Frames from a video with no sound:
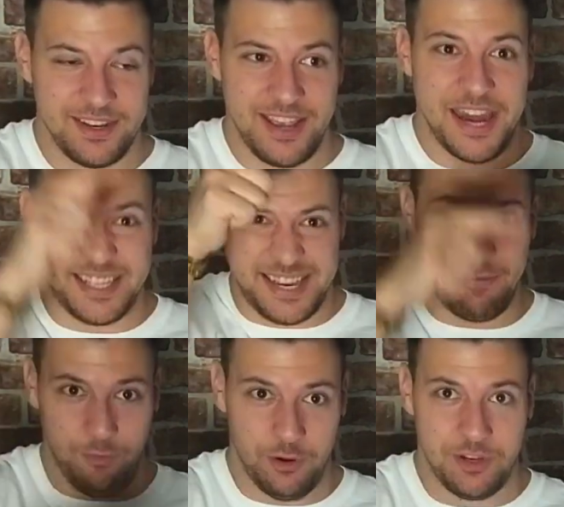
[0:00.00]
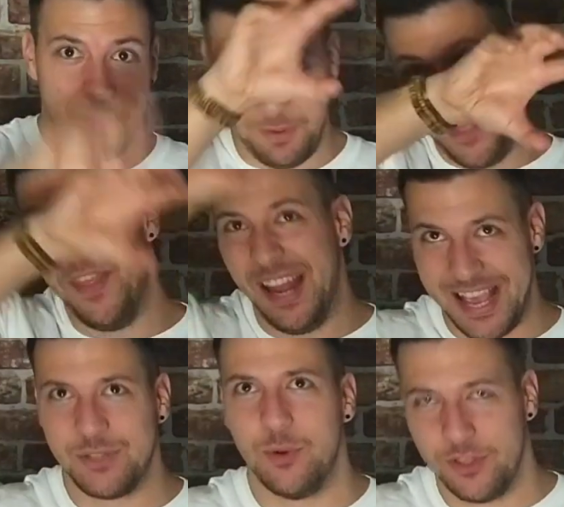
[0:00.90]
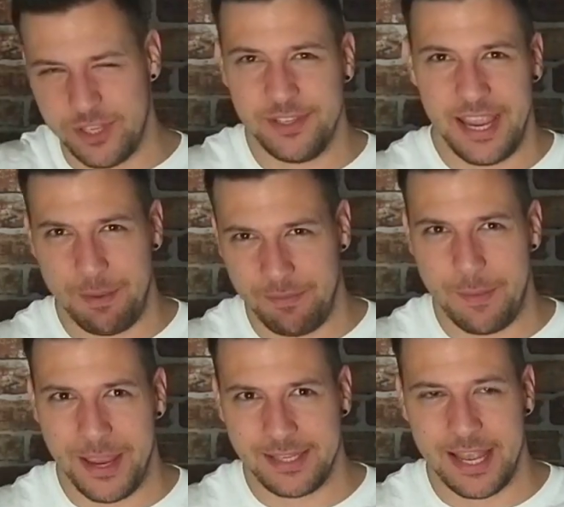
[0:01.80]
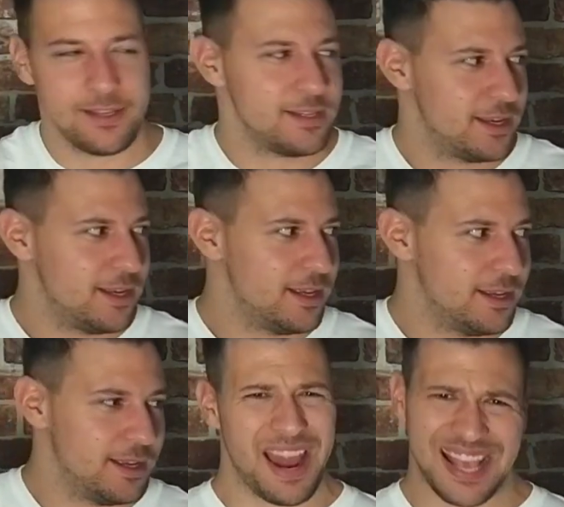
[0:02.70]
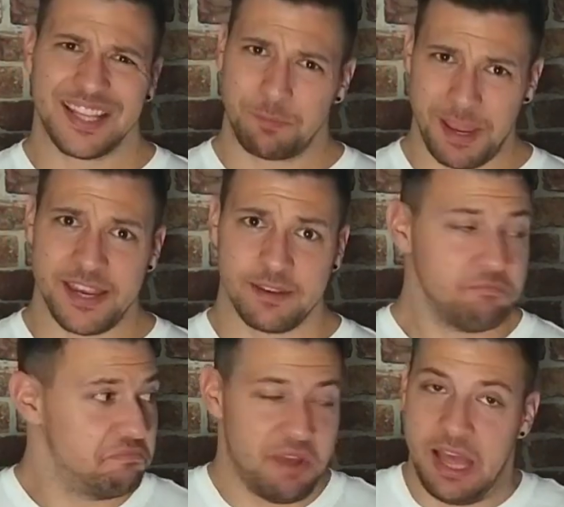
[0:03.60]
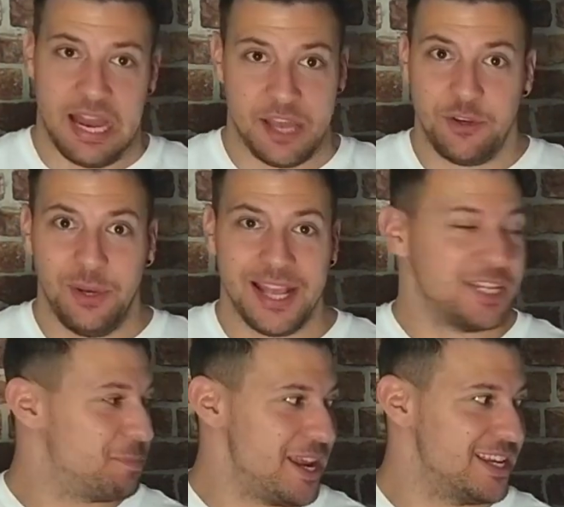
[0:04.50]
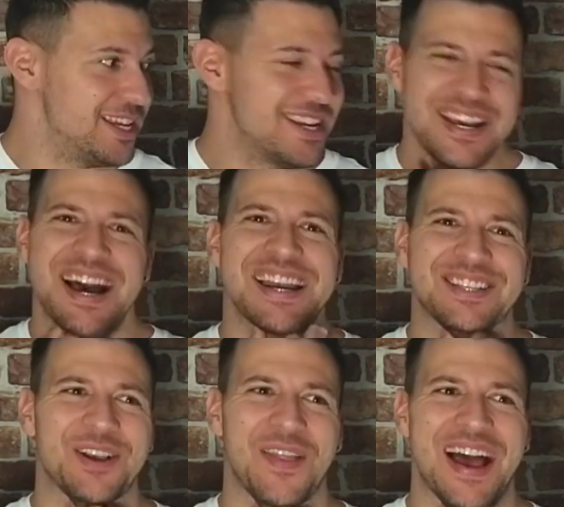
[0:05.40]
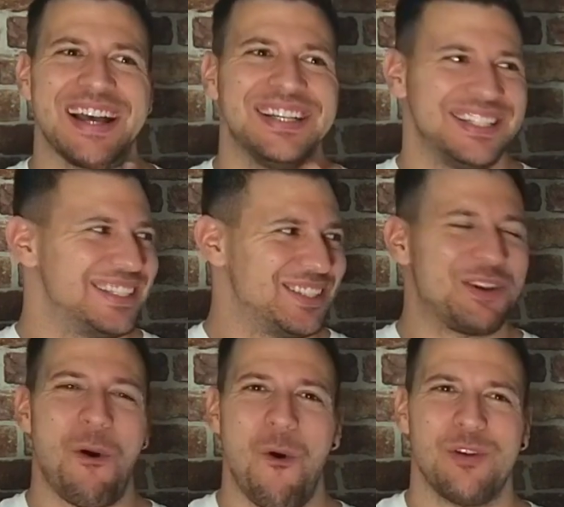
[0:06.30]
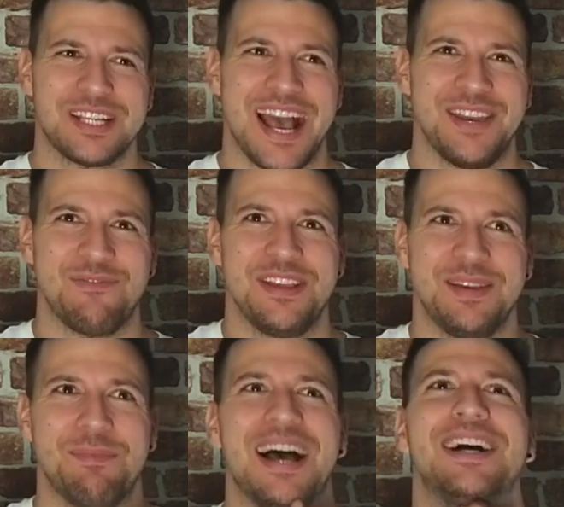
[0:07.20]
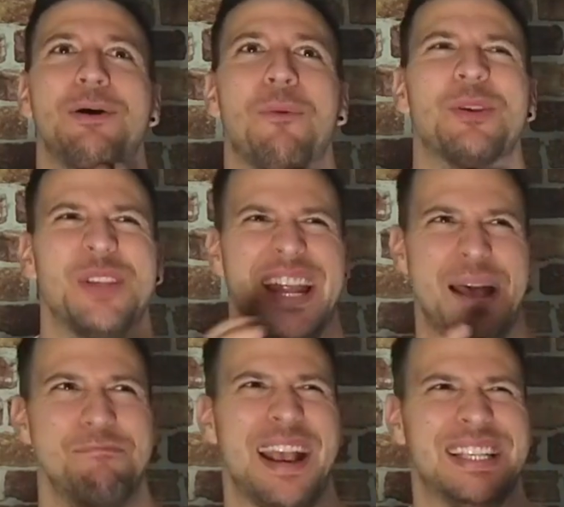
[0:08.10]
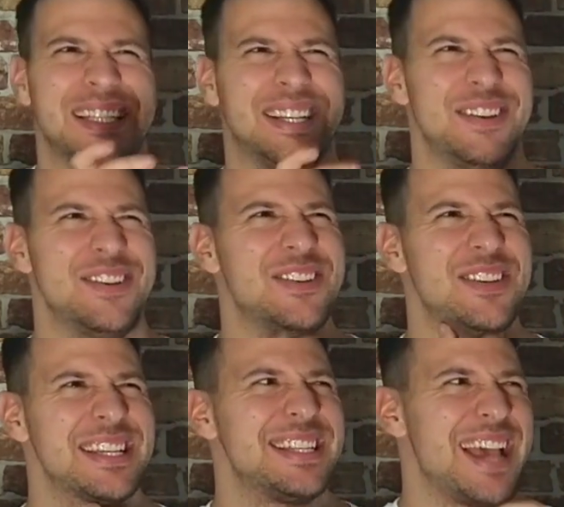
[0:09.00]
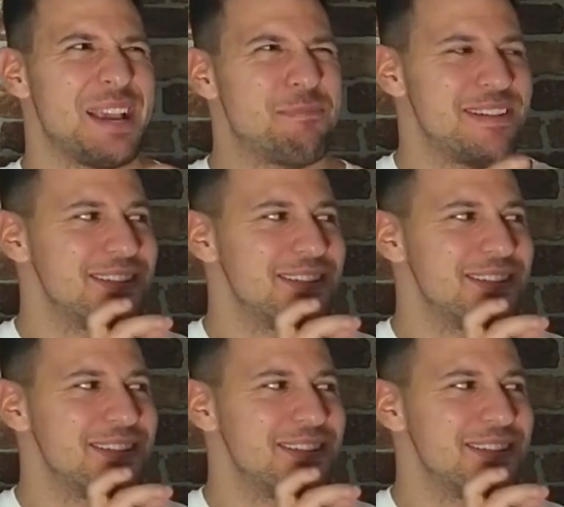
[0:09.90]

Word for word: And it's different, but then the last word's the same, if that makes sense. But I like this beat. I do like this beat. And it's got the chorus kind of rhythm, that almost like that Mexican type